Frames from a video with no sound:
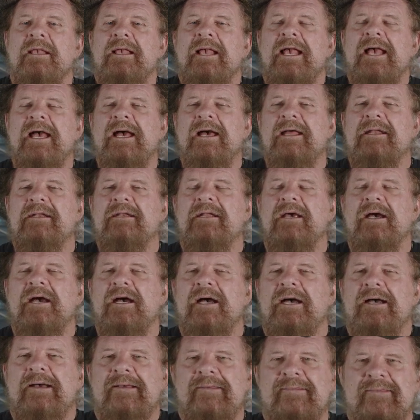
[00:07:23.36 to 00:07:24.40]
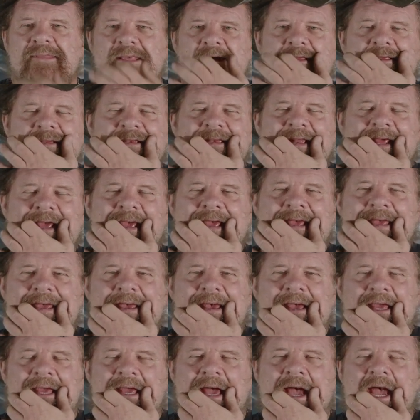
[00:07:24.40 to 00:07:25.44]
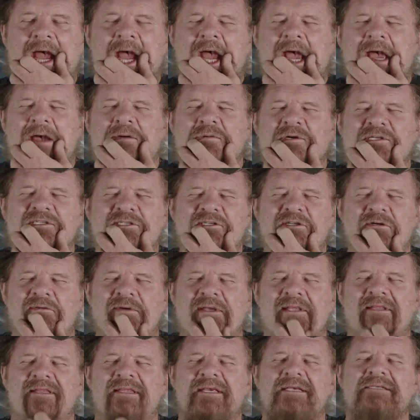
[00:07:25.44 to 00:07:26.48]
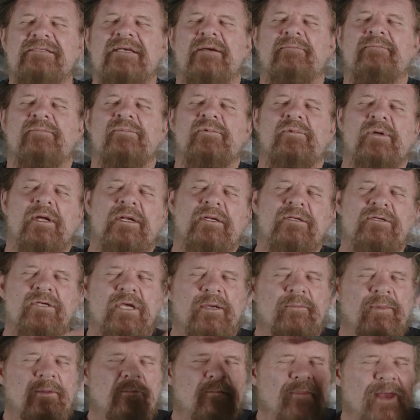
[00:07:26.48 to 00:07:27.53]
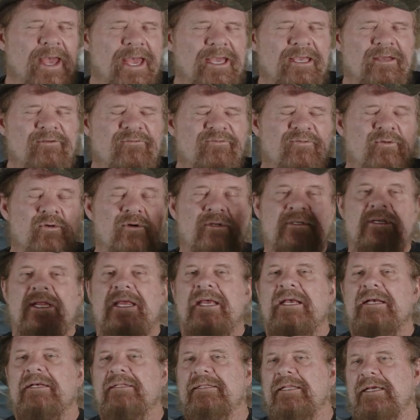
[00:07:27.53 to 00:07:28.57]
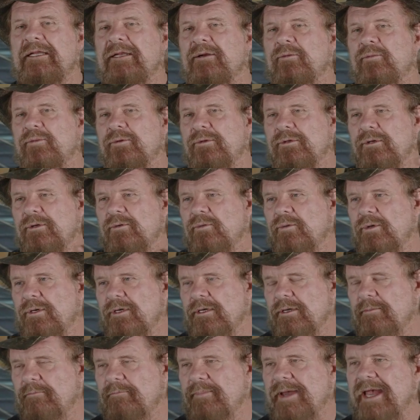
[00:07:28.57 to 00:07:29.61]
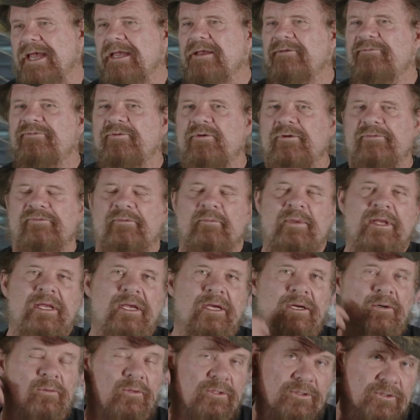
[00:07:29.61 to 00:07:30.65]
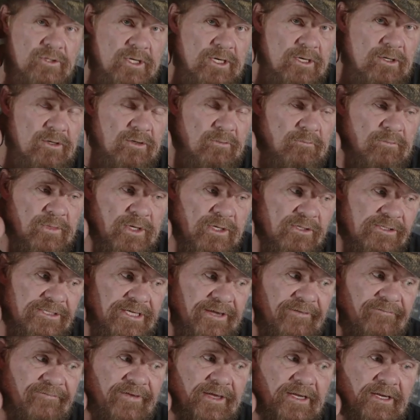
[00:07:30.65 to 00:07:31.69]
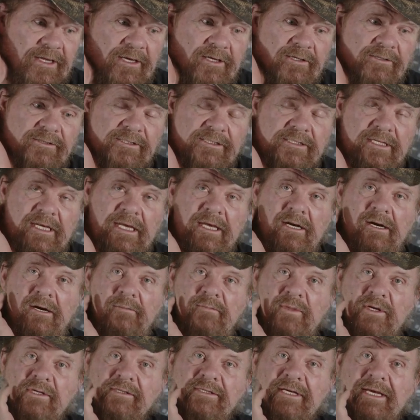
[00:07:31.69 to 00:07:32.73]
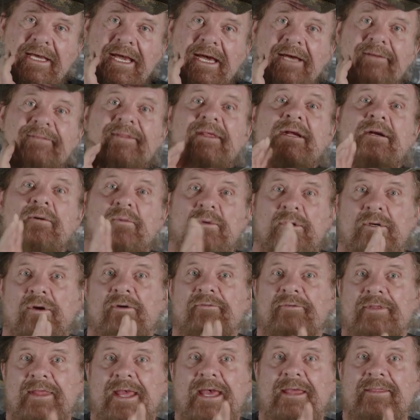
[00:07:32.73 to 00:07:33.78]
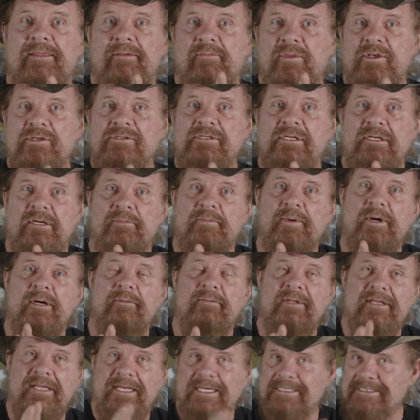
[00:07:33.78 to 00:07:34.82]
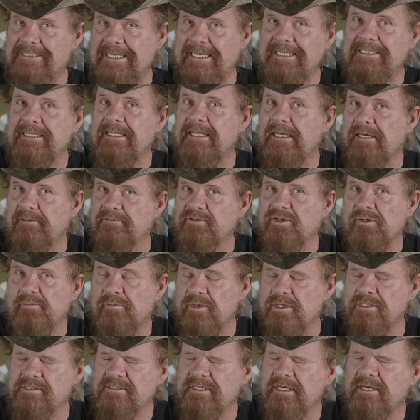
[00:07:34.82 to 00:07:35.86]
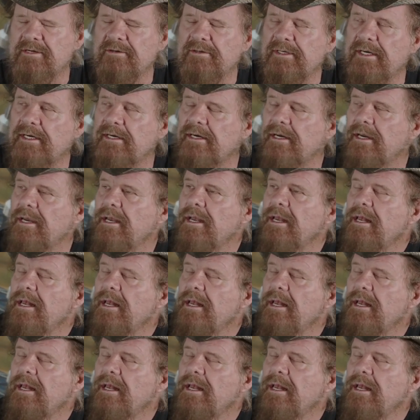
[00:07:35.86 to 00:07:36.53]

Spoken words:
And the other day, I was doing things. I'm jamming back and forth to LA to do work and back and forth from here. We're trying to do music videos to get our music out there. We'll go over that in the music department because that helps your music career.